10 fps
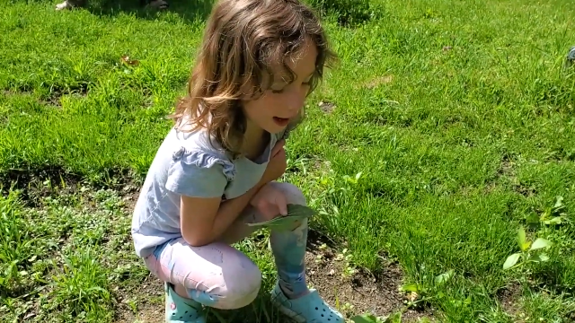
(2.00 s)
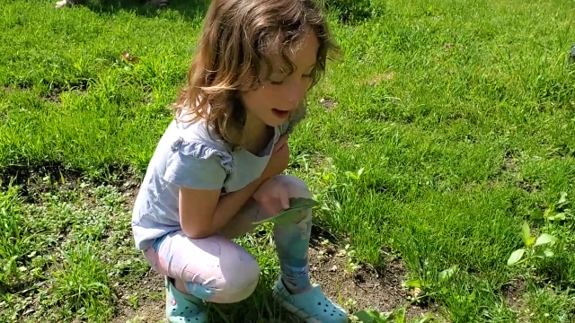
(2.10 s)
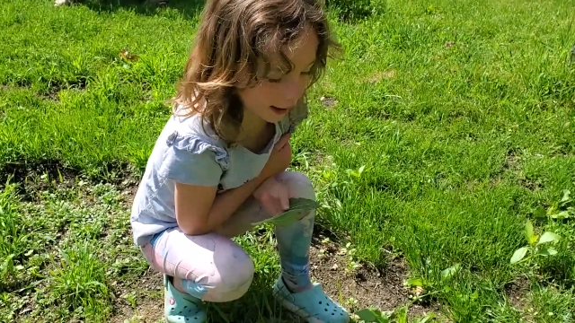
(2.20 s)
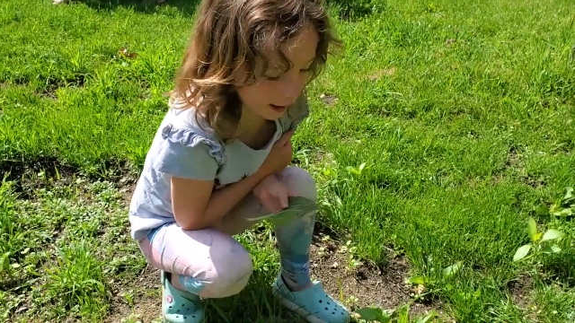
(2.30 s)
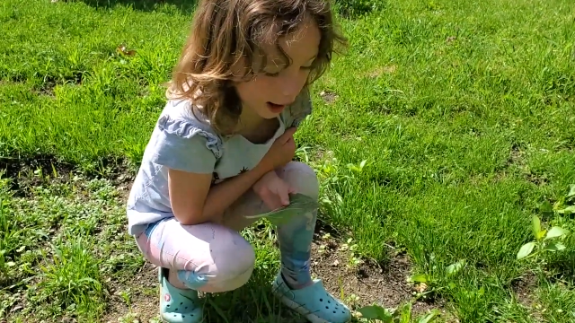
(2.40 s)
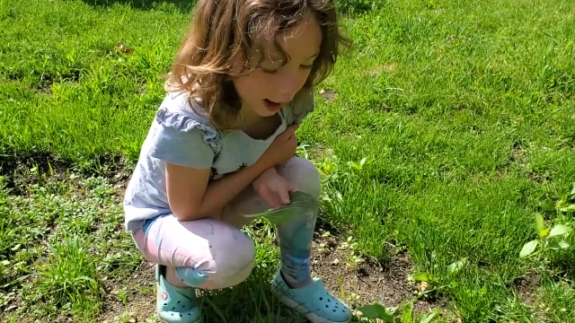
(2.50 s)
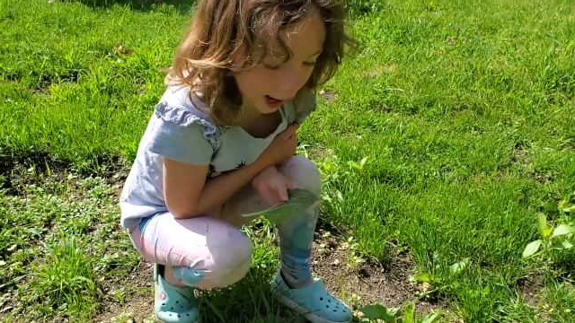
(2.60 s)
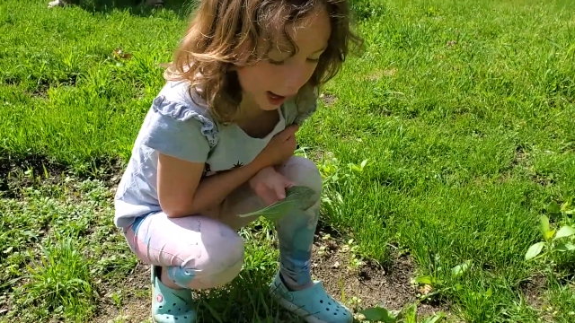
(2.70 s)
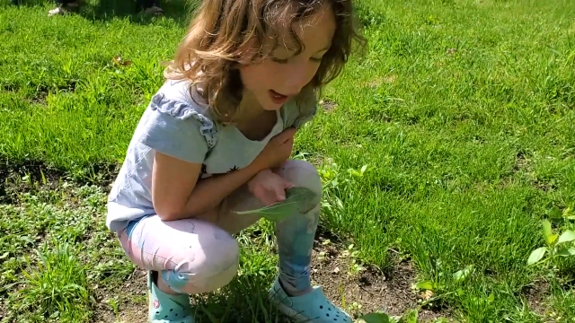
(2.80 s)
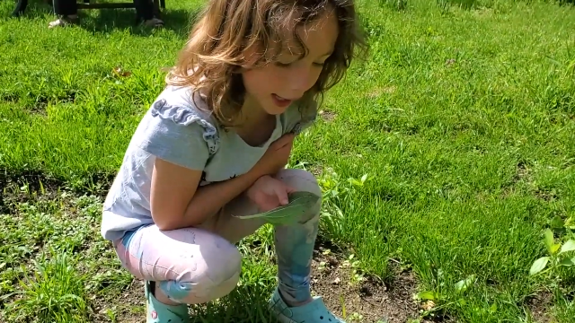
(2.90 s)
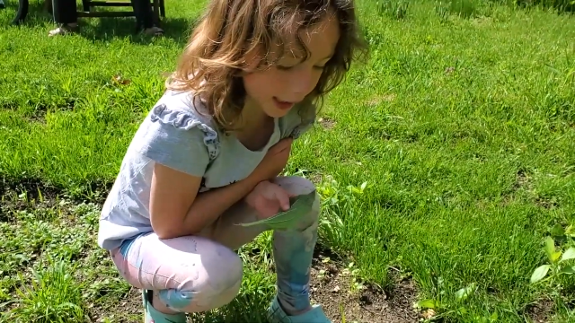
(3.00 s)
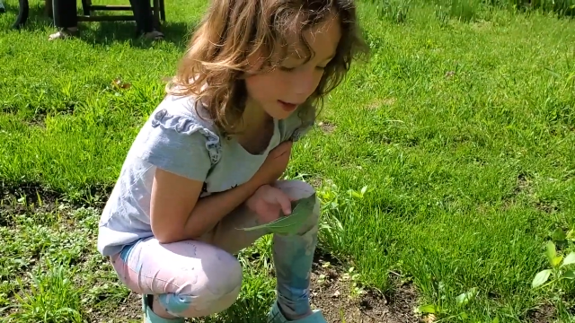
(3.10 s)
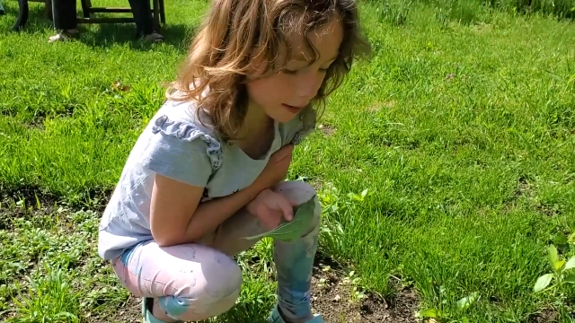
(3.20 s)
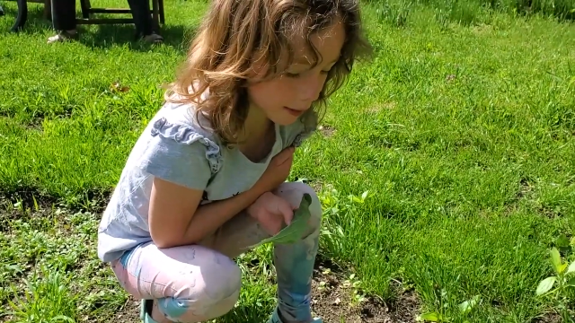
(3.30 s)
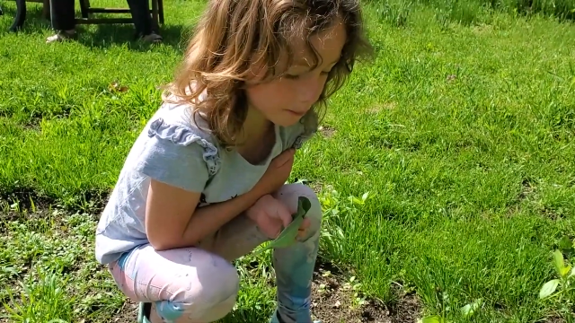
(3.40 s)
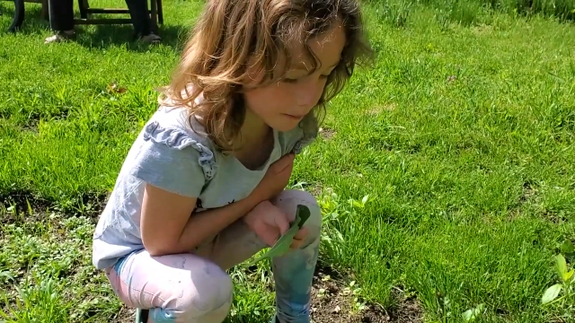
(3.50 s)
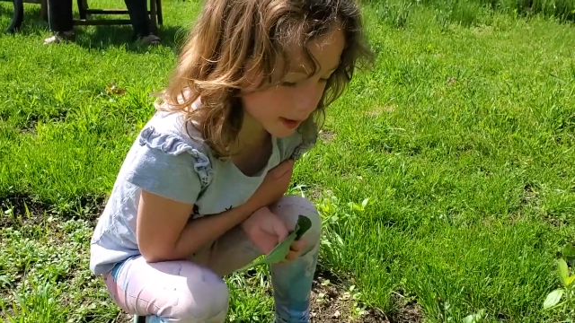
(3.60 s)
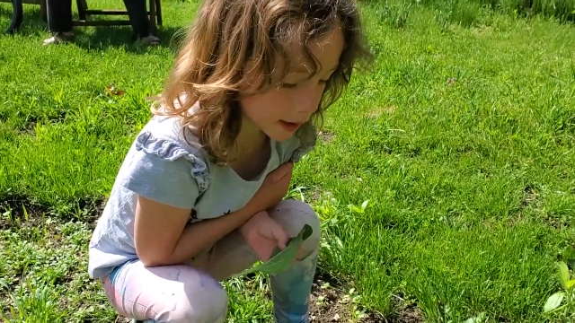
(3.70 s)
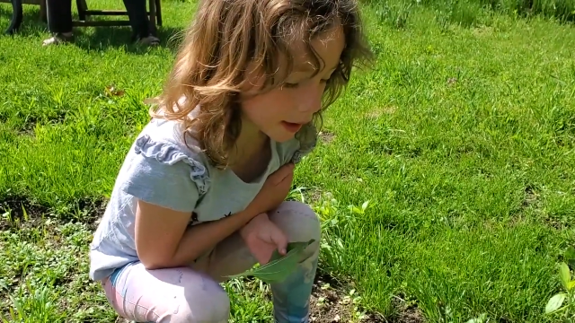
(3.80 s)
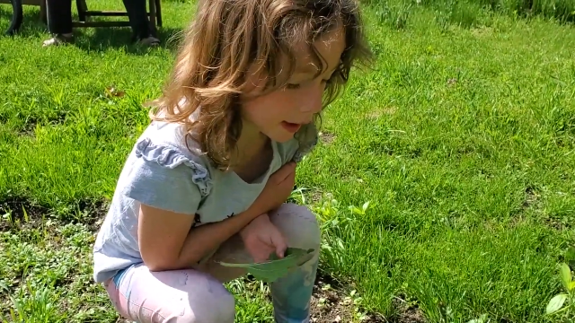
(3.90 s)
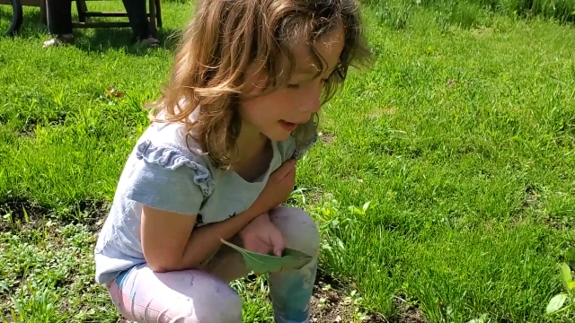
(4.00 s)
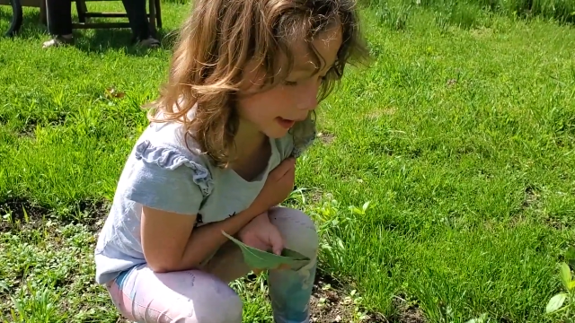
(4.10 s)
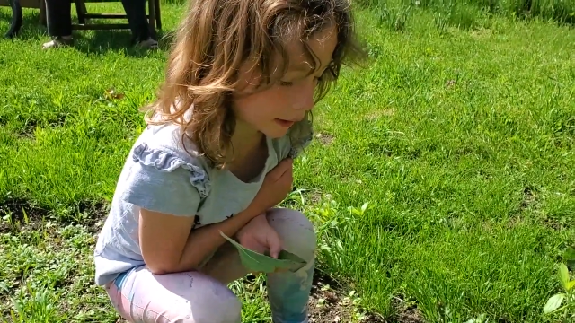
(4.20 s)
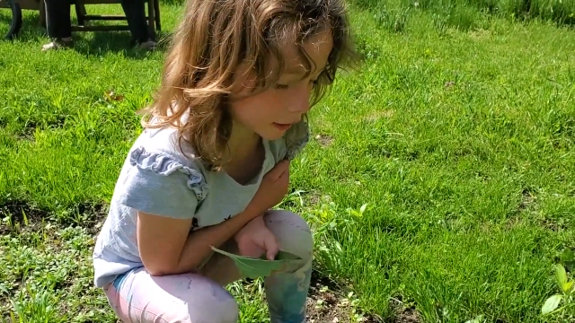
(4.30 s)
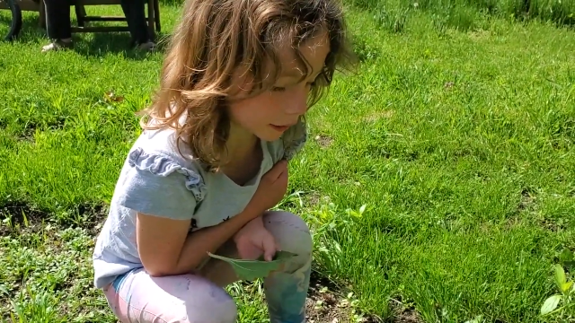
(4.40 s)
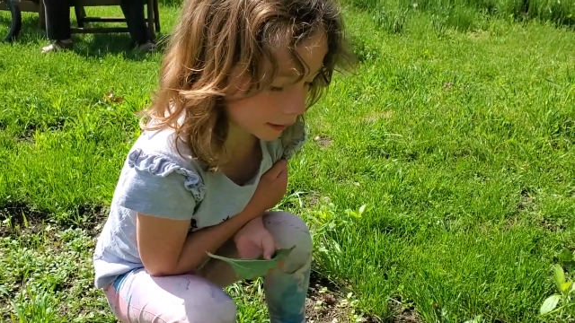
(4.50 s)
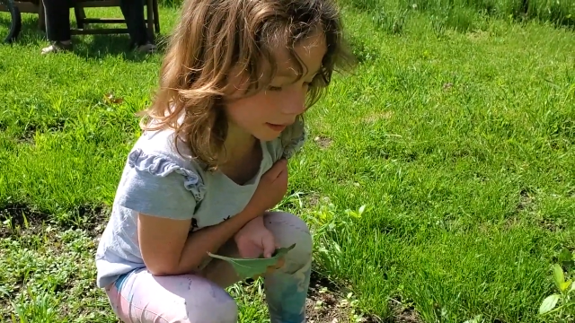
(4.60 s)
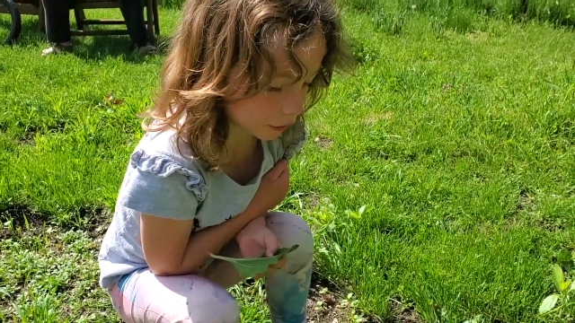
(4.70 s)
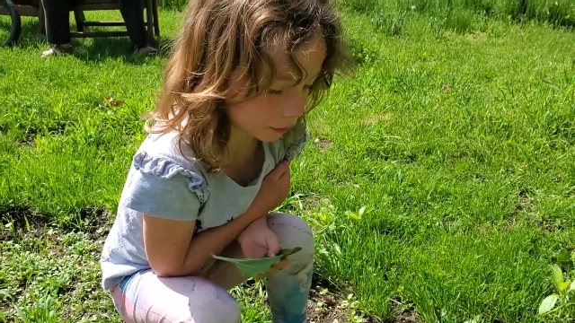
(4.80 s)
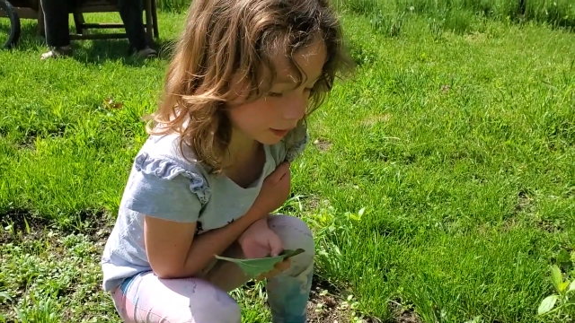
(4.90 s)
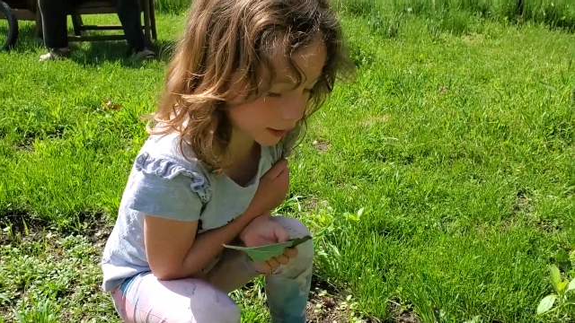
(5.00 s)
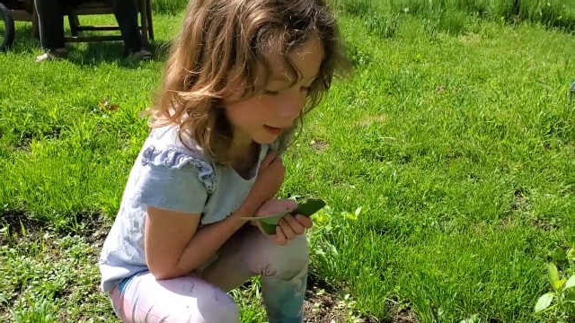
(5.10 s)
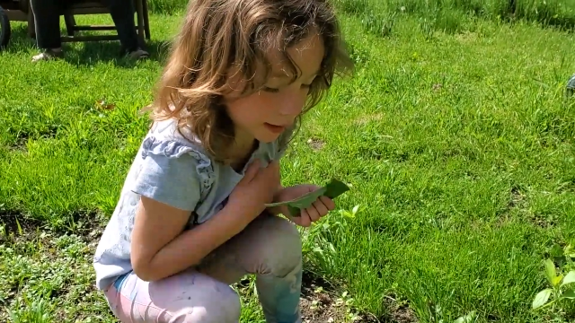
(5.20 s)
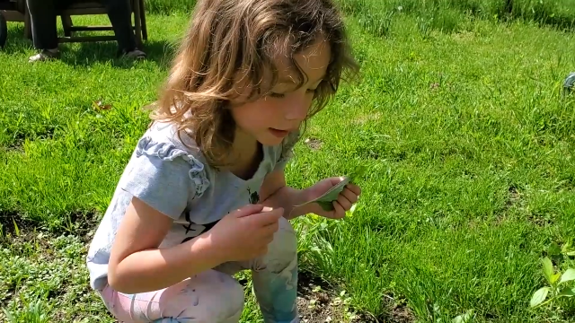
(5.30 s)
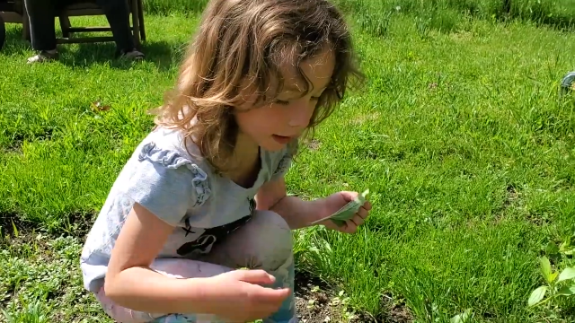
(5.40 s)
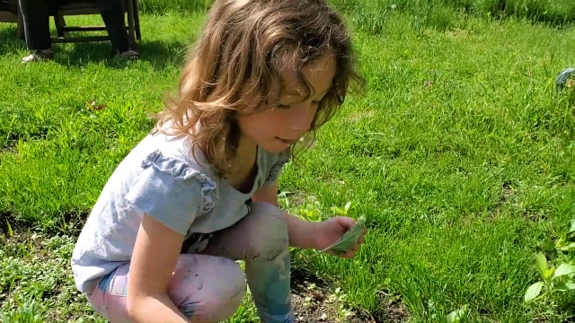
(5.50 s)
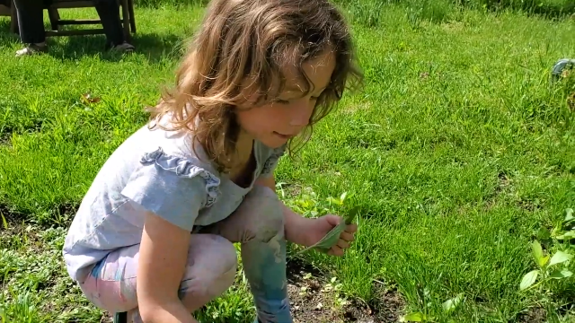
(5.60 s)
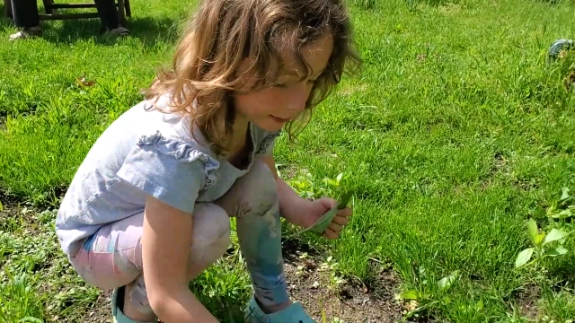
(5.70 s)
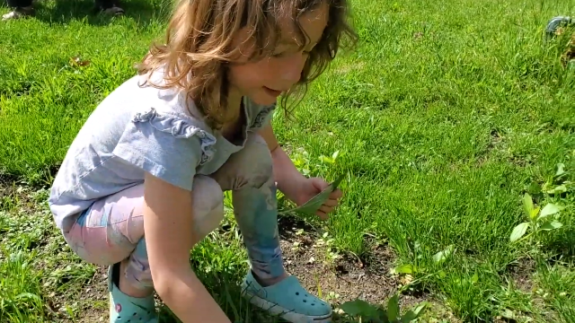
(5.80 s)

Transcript: [unreadable: no face in view]